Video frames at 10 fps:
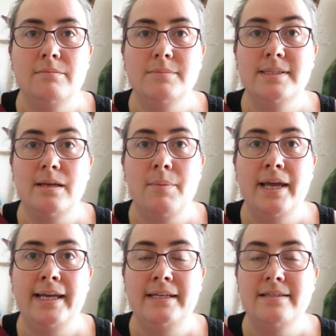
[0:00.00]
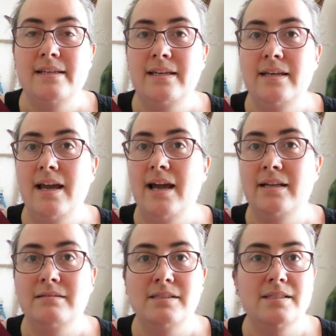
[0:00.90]
Summer Easy,
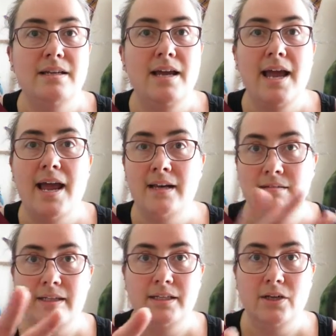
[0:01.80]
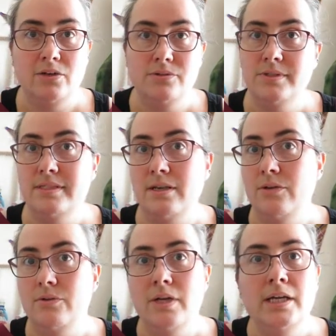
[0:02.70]
and anything goes.
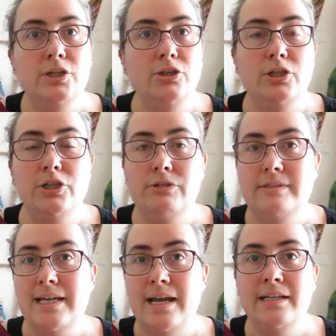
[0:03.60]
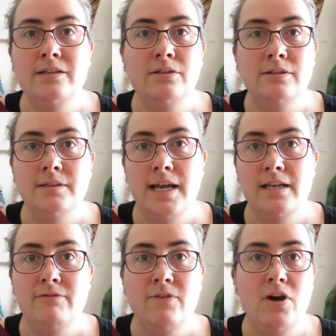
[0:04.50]
So you can use any yarn,
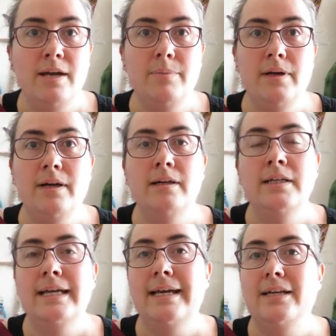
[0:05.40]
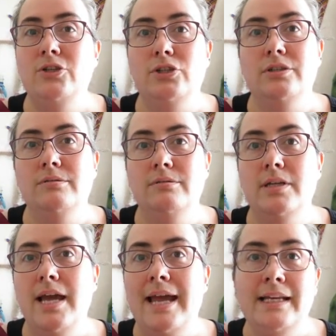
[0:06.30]
any fibre, you can
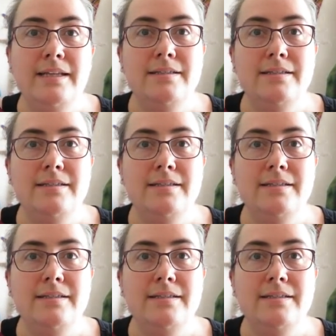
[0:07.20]
any